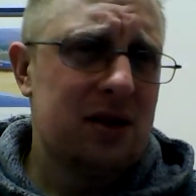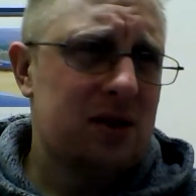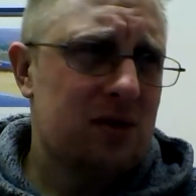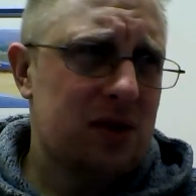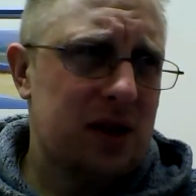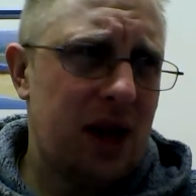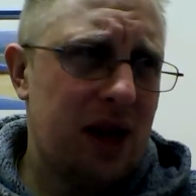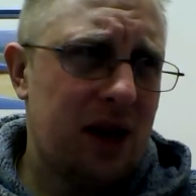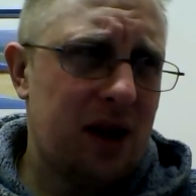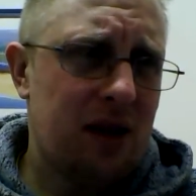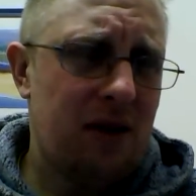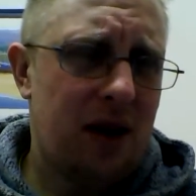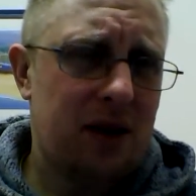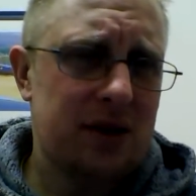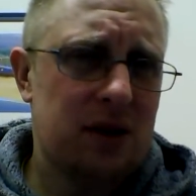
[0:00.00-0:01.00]
taking the
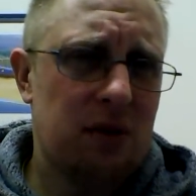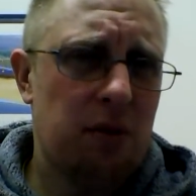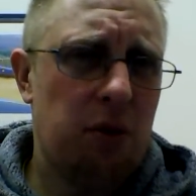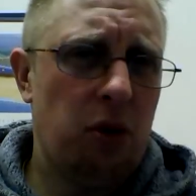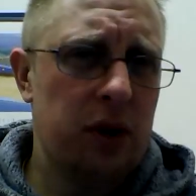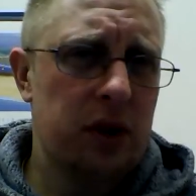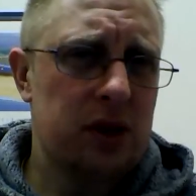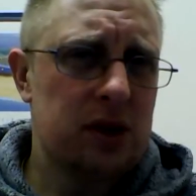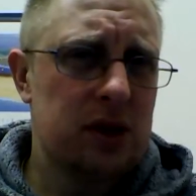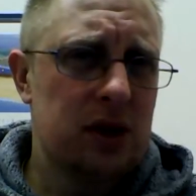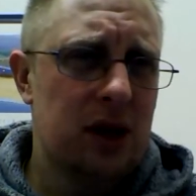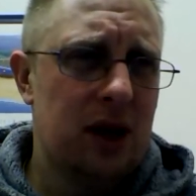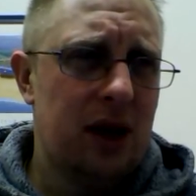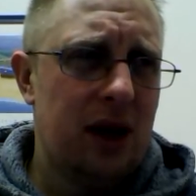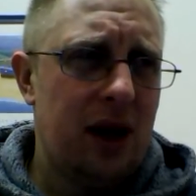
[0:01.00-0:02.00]
rounds on points.
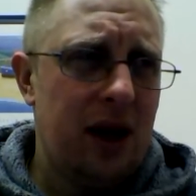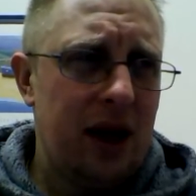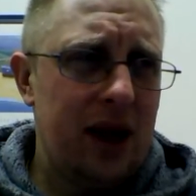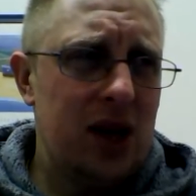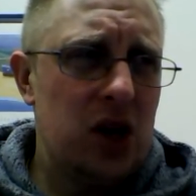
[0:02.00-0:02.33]
He